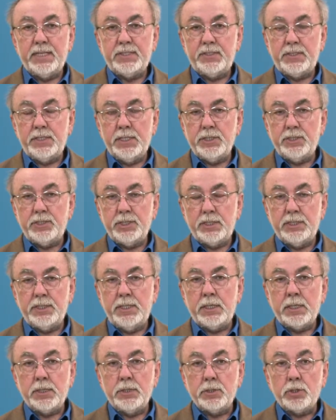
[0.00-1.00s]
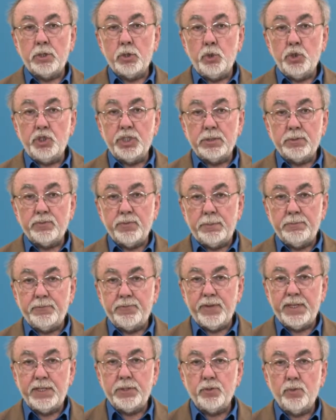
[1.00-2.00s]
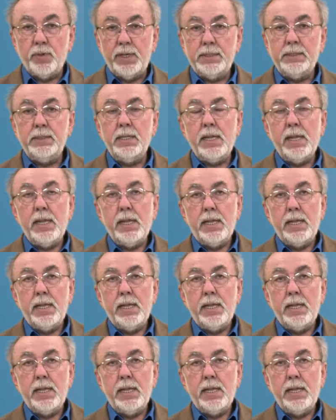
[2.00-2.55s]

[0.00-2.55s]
essentially the conclusions from phase one.